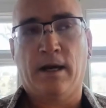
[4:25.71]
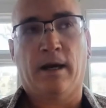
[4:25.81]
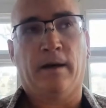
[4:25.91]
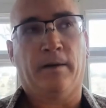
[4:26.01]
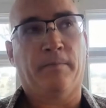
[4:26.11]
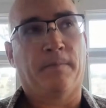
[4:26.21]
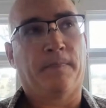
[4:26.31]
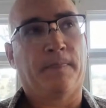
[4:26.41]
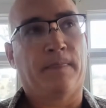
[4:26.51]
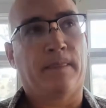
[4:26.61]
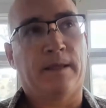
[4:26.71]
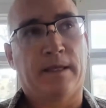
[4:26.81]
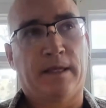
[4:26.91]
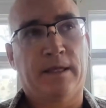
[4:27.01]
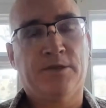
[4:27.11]
Um,
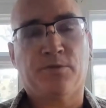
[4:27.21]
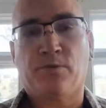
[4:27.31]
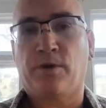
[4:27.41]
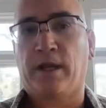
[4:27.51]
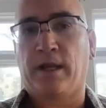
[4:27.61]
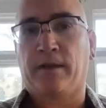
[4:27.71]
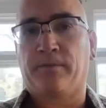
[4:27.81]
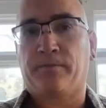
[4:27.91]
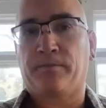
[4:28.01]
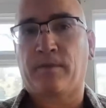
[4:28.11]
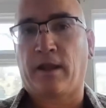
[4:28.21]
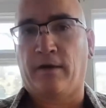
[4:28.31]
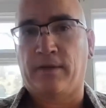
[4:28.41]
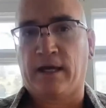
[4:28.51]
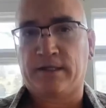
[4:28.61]
each ring
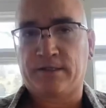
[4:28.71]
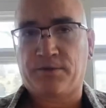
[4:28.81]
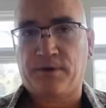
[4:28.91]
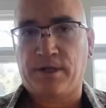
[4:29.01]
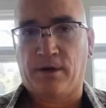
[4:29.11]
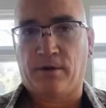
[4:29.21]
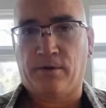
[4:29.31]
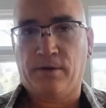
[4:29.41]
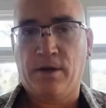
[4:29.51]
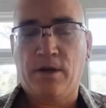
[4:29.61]
of that trio